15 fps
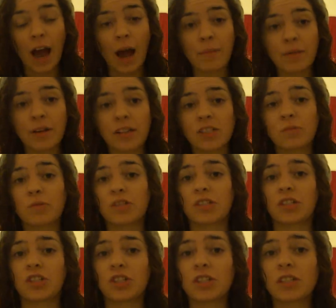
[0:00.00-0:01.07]
I'm not
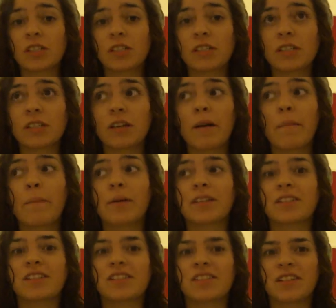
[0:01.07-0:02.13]
superstitious, but
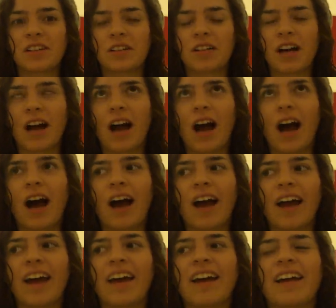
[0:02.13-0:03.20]
still,
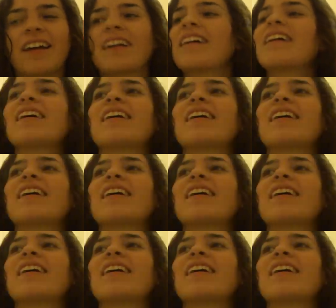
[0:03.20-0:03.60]
I